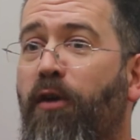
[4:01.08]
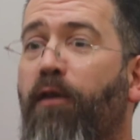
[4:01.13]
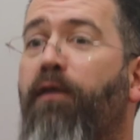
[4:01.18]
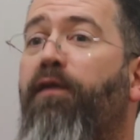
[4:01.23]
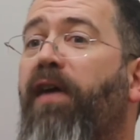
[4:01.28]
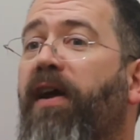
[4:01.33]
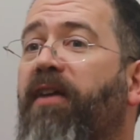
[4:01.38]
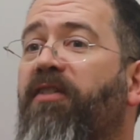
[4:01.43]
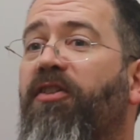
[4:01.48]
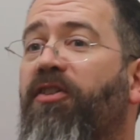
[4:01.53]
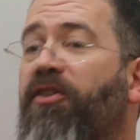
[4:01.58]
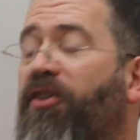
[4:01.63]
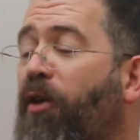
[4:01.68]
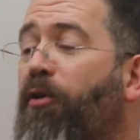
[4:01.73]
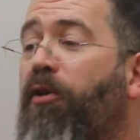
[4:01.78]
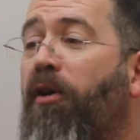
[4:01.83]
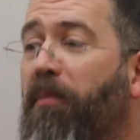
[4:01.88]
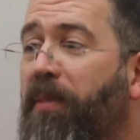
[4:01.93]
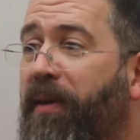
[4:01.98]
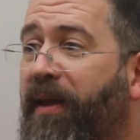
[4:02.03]
who finds it
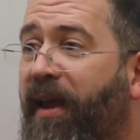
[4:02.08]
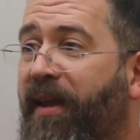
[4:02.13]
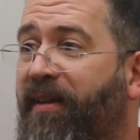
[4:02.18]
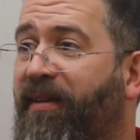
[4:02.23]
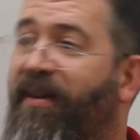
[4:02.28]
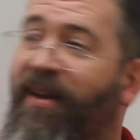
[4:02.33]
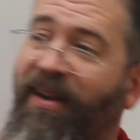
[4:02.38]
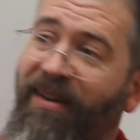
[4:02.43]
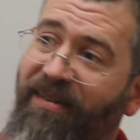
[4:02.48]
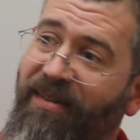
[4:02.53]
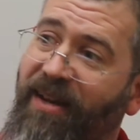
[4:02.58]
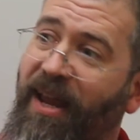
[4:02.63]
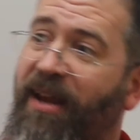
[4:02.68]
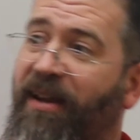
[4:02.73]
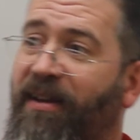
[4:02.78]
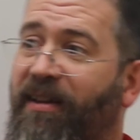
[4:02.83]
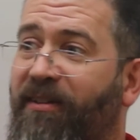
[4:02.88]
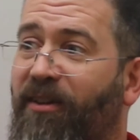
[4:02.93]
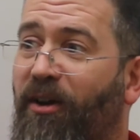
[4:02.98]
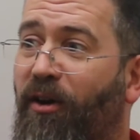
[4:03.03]
so complicated he's
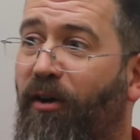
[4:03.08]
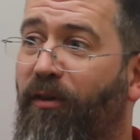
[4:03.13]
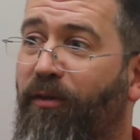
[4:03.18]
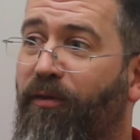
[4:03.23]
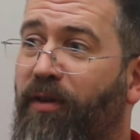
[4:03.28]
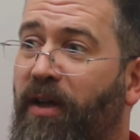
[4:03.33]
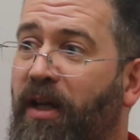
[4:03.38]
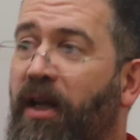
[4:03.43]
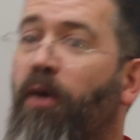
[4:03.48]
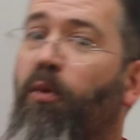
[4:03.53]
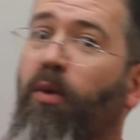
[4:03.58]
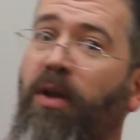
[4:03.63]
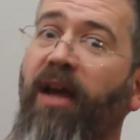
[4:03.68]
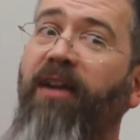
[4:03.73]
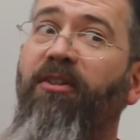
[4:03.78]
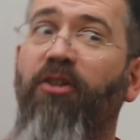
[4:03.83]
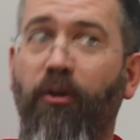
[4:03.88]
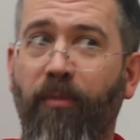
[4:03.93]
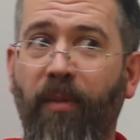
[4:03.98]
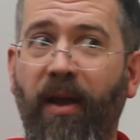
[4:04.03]
taken it off. Well,
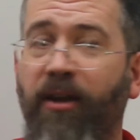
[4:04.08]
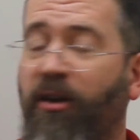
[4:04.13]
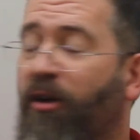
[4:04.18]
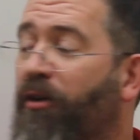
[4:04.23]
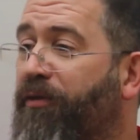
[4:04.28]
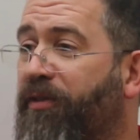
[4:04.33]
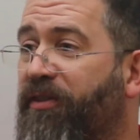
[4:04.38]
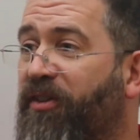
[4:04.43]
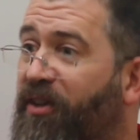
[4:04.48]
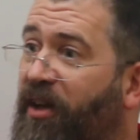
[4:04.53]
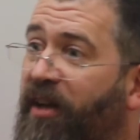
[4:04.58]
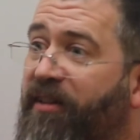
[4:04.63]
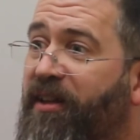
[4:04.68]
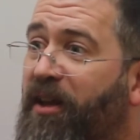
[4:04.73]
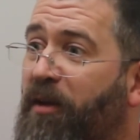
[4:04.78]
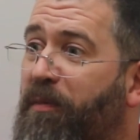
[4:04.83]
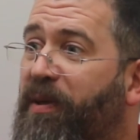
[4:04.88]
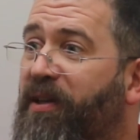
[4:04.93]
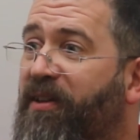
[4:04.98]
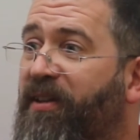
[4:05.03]
I took mine off and started
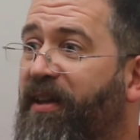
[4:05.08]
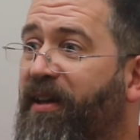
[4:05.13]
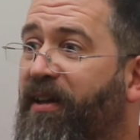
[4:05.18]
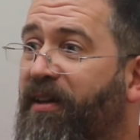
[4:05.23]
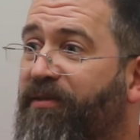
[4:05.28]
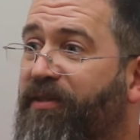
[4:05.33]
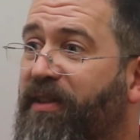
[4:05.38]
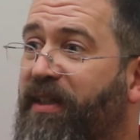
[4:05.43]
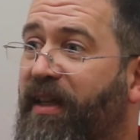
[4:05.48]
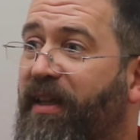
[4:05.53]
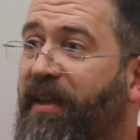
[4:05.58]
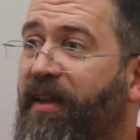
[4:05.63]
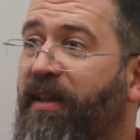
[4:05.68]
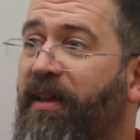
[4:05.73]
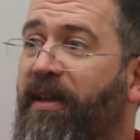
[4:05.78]
OpenTRV.